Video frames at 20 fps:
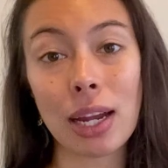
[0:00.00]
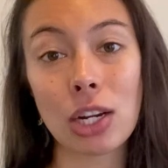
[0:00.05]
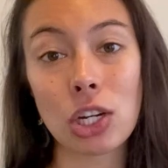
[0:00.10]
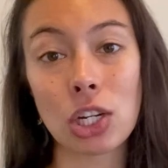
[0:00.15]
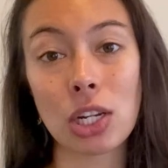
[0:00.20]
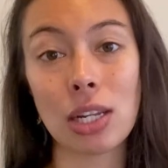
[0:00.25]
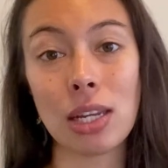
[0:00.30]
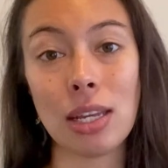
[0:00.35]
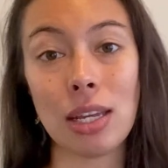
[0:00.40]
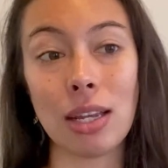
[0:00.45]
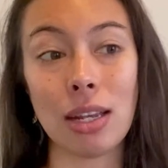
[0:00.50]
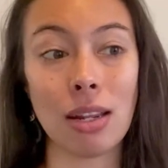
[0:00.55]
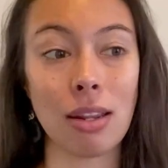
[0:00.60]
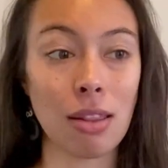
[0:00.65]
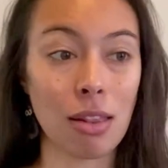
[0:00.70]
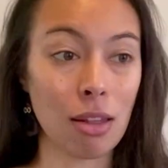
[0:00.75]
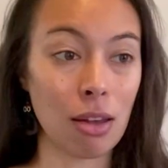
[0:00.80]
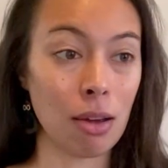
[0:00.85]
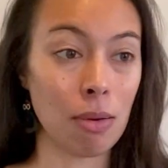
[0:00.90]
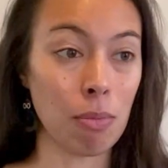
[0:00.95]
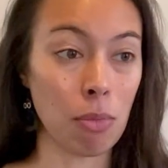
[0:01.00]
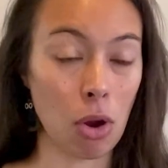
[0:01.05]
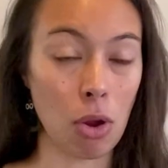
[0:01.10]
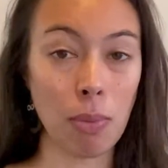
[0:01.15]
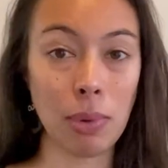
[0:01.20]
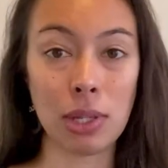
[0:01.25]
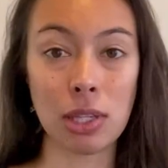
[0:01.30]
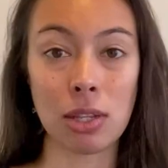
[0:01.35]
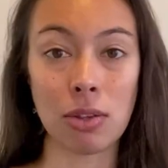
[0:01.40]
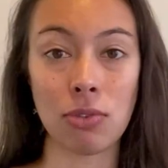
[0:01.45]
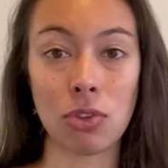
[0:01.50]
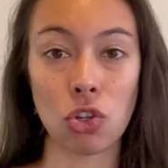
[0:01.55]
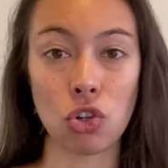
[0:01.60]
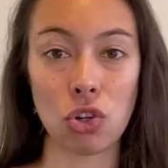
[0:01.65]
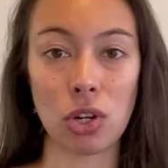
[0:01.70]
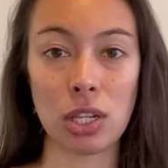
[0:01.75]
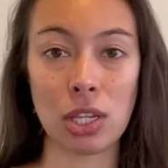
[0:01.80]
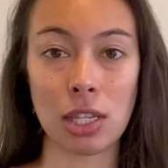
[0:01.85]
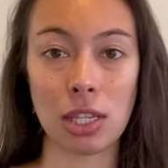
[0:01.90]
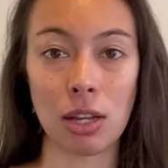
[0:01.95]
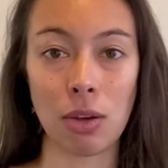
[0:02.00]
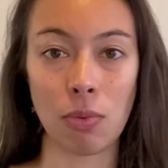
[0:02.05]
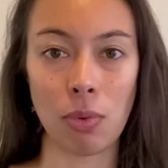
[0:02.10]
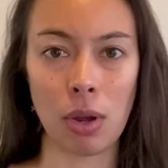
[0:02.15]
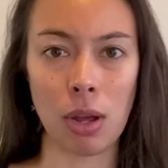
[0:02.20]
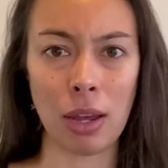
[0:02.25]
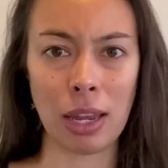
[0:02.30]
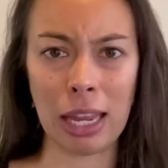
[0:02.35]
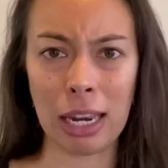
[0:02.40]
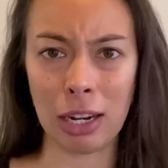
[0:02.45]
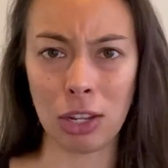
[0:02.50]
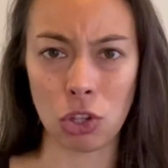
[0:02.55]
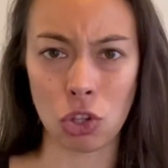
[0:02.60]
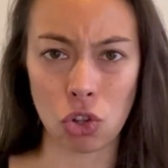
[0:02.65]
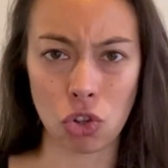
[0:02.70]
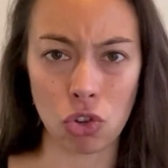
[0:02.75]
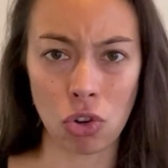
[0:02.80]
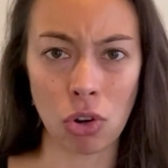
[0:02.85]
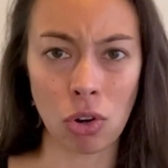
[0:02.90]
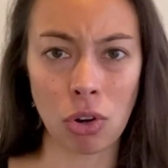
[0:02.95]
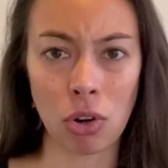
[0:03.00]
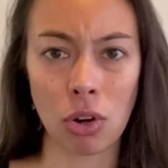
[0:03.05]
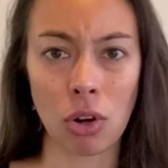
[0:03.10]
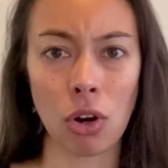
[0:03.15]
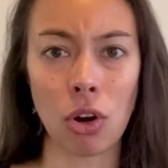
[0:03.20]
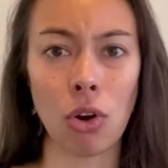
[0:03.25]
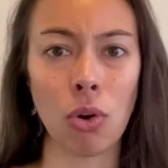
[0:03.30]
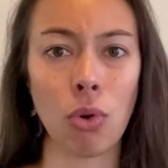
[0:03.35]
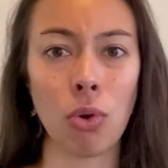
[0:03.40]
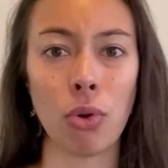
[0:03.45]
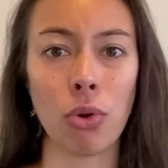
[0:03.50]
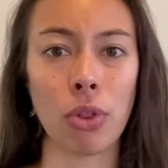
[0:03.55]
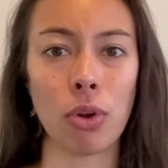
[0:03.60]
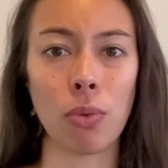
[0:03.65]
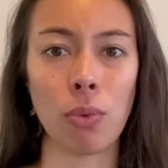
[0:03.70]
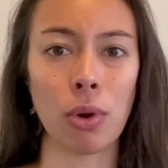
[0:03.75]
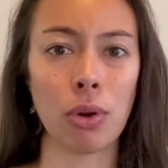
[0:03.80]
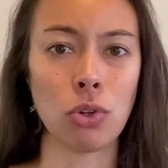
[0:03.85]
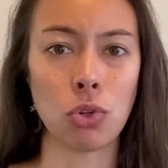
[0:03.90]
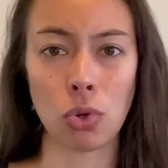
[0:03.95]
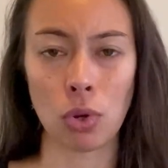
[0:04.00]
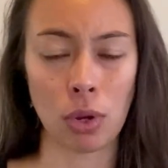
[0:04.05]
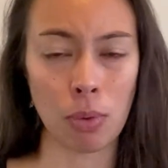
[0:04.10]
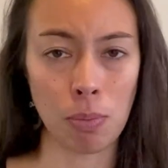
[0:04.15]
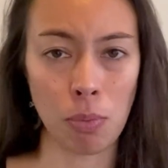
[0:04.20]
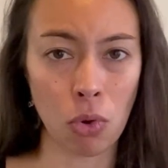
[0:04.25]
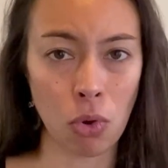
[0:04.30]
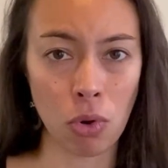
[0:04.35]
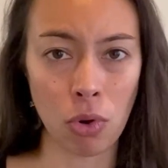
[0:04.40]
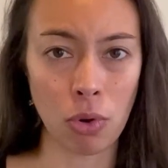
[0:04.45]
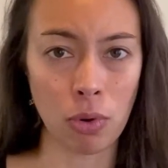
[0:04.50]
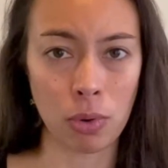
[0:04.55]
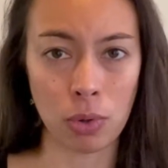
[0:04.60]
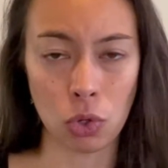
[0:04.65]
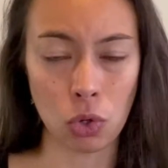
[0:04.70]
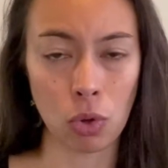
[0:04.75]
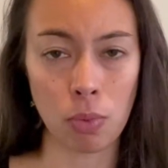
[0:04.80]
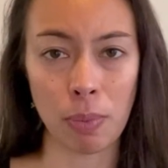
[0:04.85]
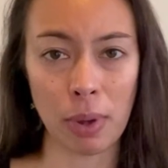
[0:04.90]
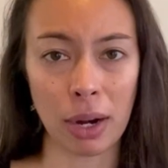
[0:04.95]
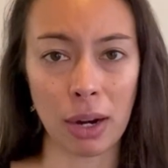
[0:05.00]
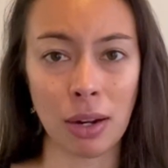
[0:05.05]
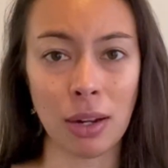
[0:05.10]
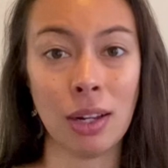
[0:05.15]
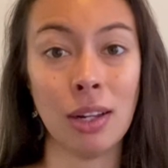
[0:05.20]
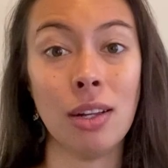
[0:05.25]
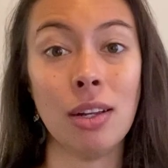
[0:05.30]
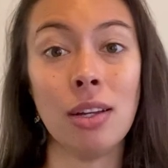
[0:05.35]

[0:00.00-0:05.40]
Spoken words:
actually in the moments of stress that we're getting stronger or that we're doing more or doing better.